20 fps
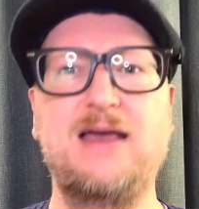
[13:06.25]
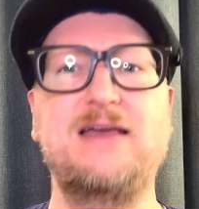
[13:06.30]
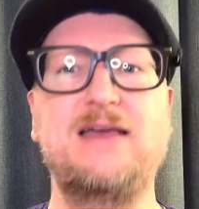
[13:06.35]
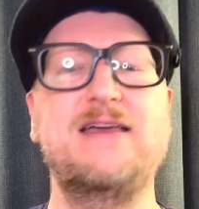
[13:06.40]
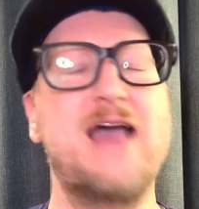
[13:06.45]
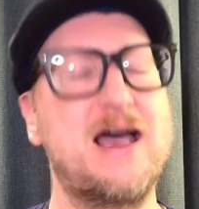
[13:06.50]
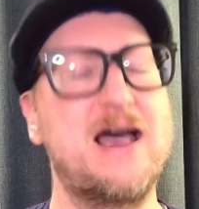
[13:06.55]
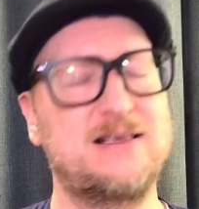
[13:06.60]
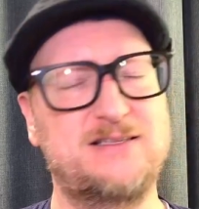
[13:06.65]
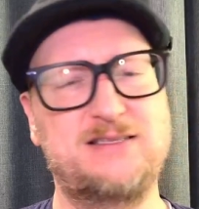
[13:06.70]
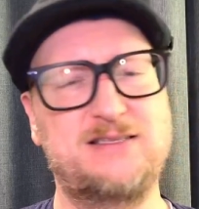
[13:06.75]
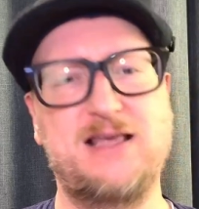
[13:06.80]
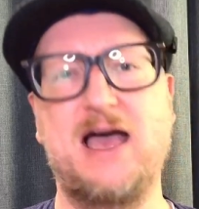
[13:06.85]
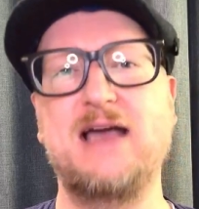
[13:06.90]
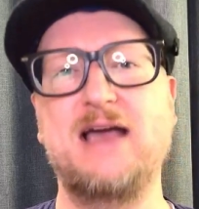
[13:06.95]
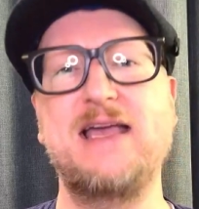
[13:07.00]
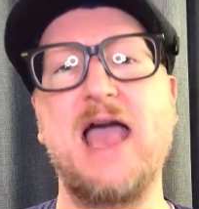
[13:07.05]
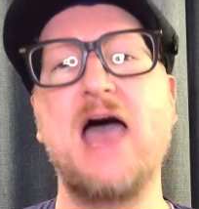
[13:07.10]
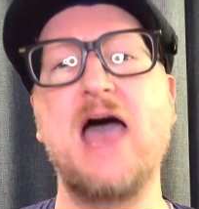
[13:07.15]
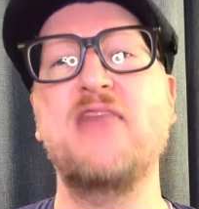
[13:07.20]
Yes,
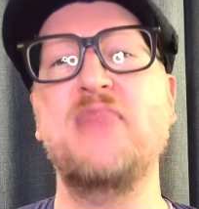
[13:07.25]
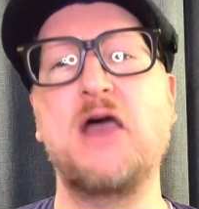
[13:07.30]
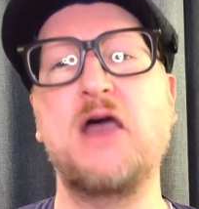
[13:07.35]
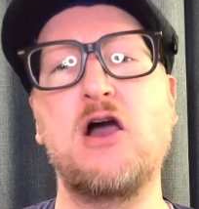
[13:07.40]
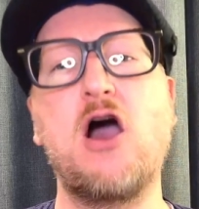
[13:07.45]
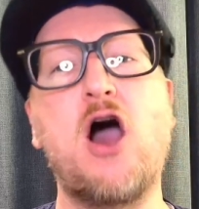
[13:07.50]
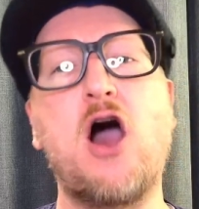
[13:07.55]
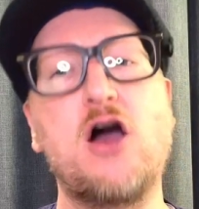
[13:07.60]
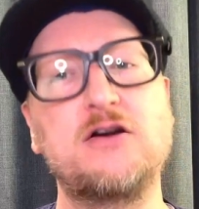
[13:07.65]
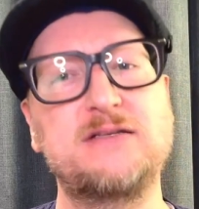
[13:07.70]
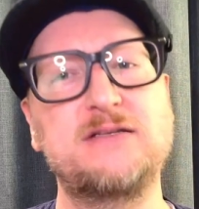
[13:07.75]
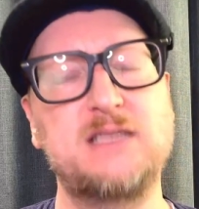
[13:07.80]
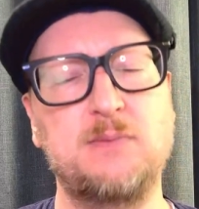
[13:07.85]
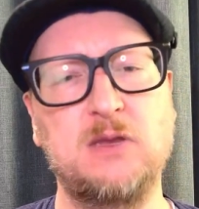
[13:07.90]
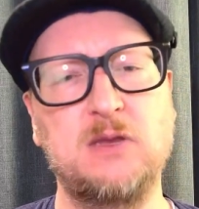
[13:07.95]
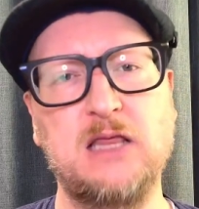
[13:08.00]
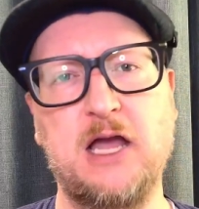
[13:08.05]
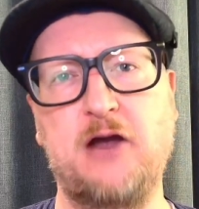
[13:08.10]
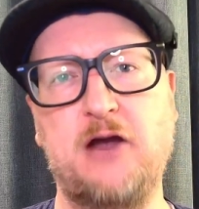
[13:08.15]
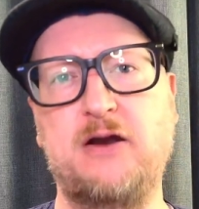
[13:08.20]
again, there are
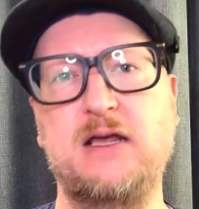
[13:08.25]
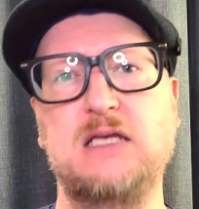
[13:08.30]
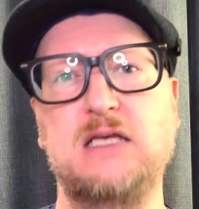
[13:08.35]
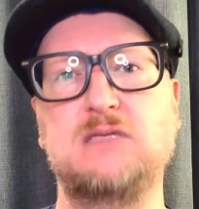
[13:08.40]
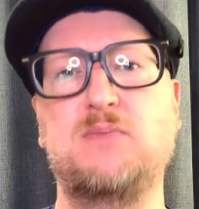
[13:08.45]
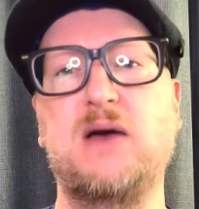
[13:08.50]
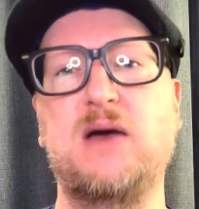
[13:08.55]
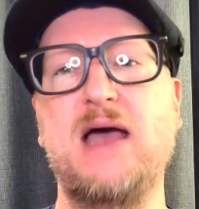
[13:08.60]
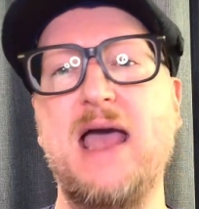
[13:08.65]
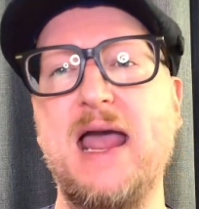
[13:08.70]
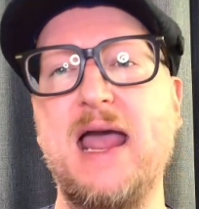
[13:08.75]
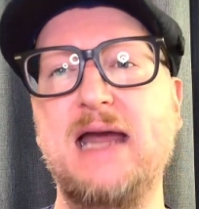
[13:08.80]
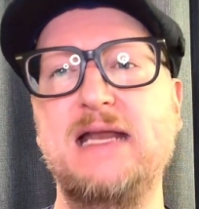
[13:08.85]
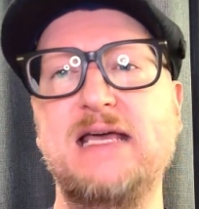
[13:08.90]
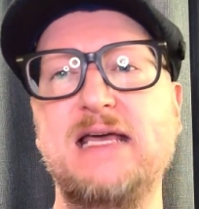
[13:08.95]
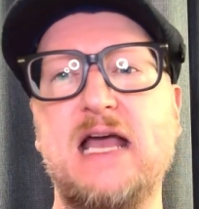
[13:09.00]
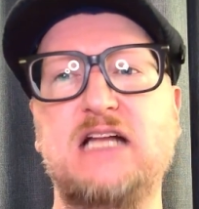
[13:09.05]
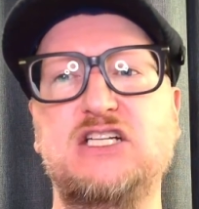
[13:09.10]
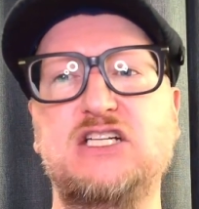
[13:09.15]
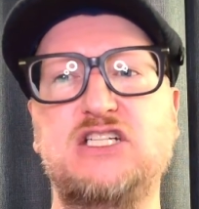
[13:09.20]
similarities, but
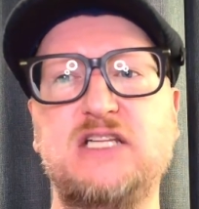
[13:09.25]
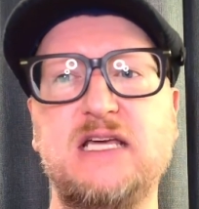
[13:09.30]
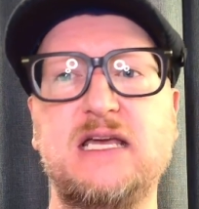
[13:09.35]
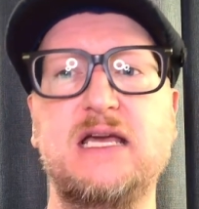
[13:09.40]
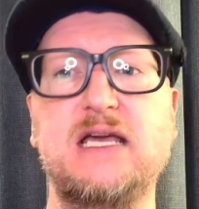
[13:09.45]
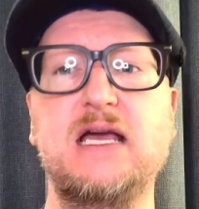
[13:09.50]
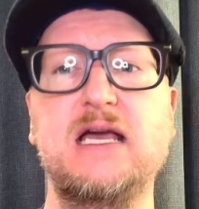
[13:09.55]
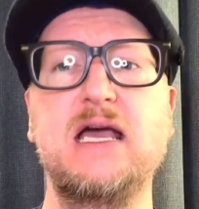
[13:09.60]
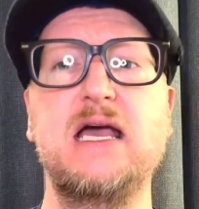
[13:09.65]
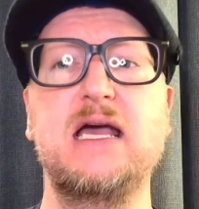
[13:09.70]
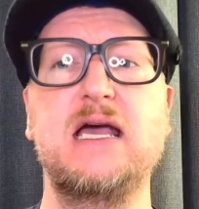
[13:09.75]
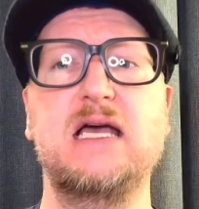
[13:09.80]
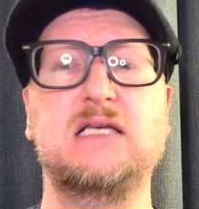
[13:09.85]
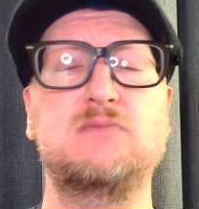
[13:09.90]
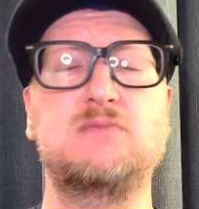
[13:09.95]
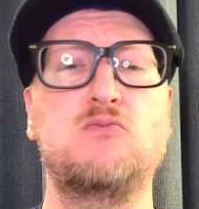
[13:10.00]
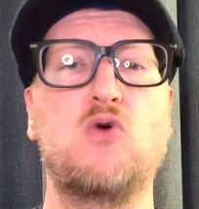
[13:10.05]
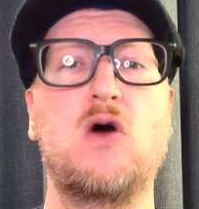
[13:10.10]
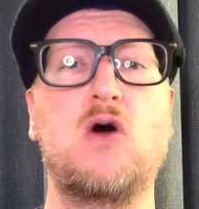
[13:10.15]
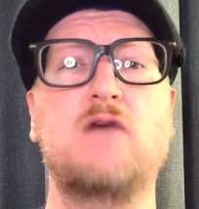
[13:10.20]
ADHD is
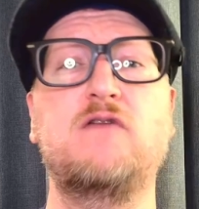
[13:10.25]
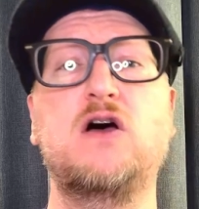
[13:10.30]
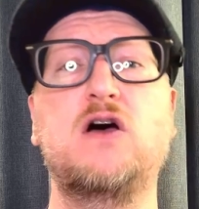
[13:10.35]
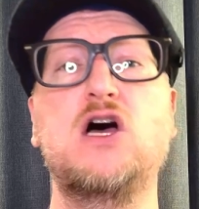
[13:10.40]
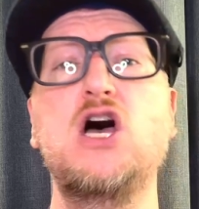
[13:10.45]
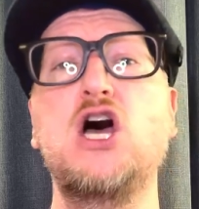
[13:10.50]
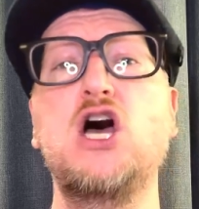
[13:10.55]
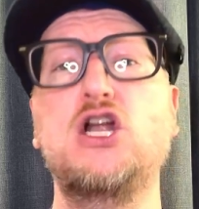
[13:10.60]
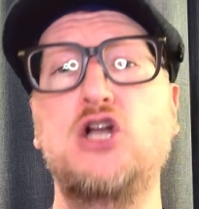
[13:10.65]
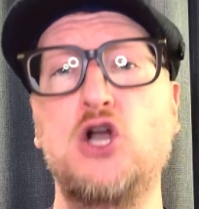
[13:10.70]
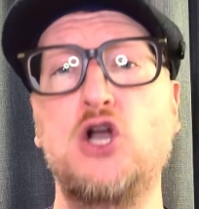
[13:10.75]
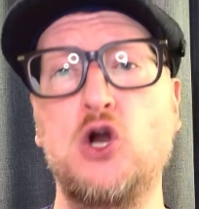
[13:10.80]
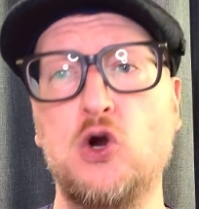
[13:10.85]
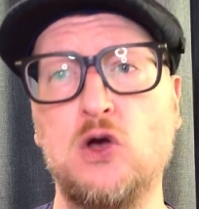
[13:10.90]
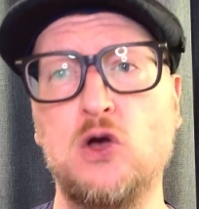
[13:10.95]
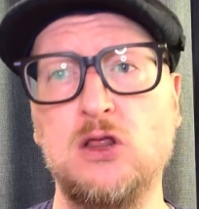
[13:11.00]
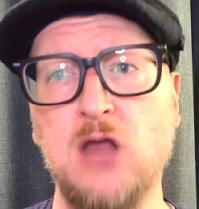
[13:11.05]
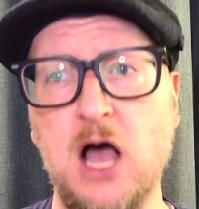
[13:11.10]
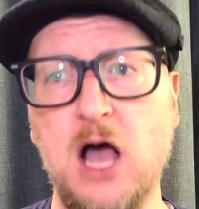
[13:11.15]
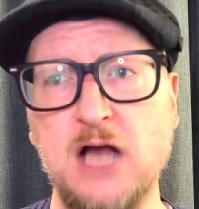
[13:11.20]
more of a
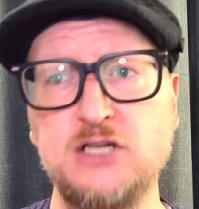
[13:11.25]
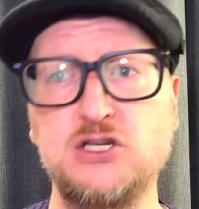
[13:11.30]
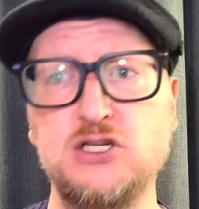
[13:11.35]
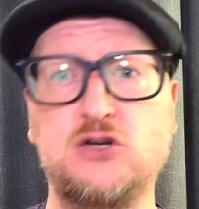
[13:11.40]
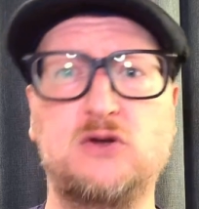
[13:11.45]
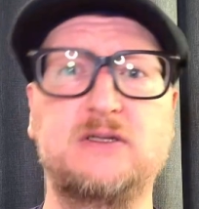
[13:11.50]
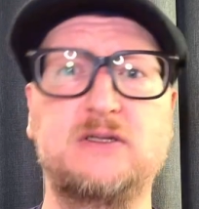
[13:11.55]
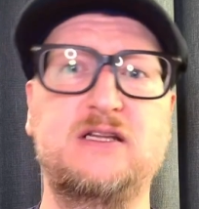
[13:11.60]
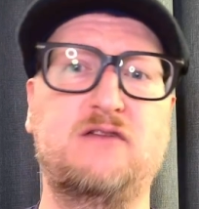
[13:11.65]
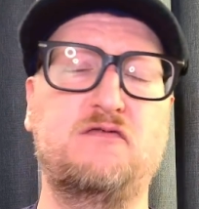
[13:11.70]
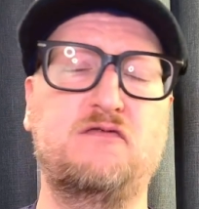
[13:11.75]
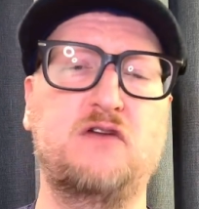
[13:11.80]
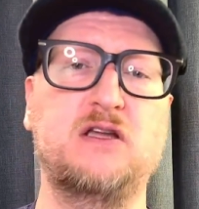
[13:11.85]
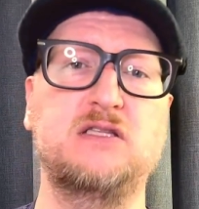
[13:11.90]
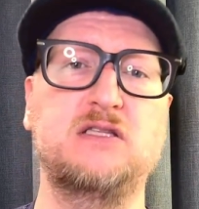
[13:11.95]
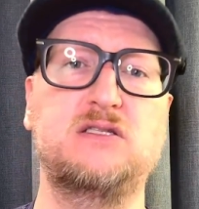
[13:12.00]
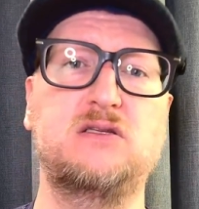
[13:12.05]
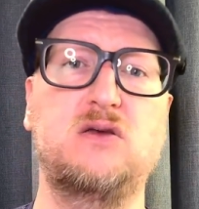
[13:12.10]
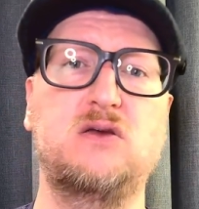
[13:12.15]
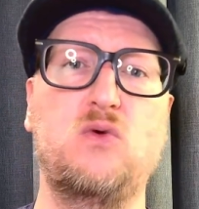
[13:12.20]
neurological
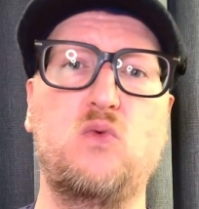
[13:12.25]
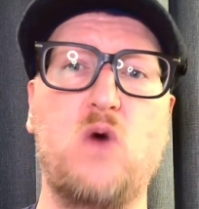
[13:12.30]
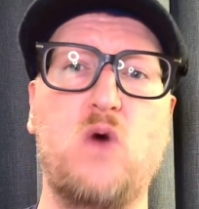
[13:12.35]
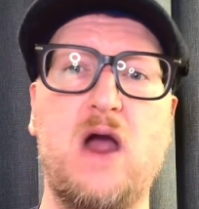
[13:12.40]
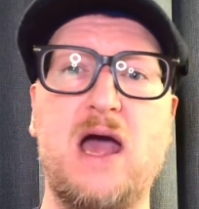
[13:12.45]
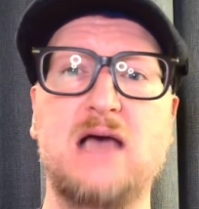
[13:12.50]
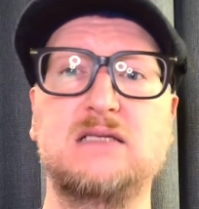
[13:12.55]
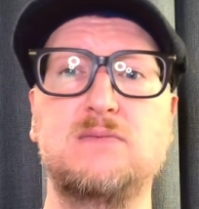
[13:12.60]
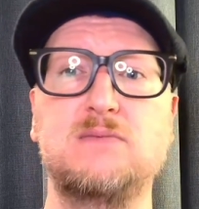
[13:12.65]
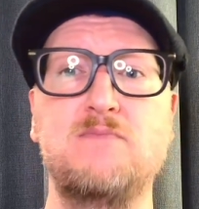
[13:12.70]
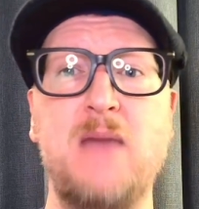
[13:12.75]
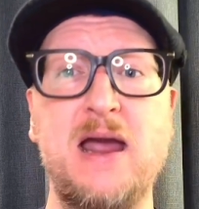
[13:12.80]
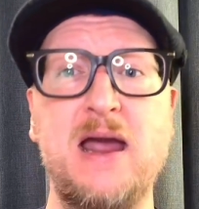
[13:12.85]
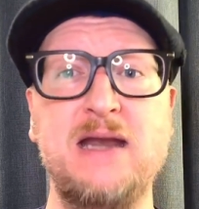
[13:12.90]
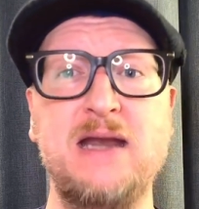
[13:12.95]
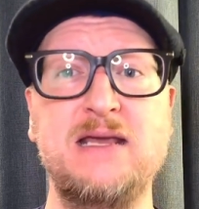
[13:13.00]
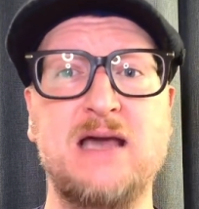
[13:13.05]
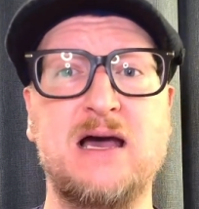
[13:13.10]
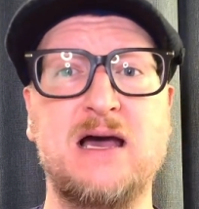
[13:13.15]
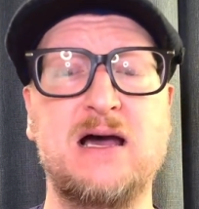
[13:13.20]
difference, whereas
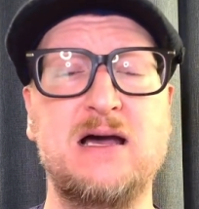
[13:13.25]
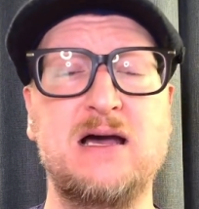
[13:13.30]
mania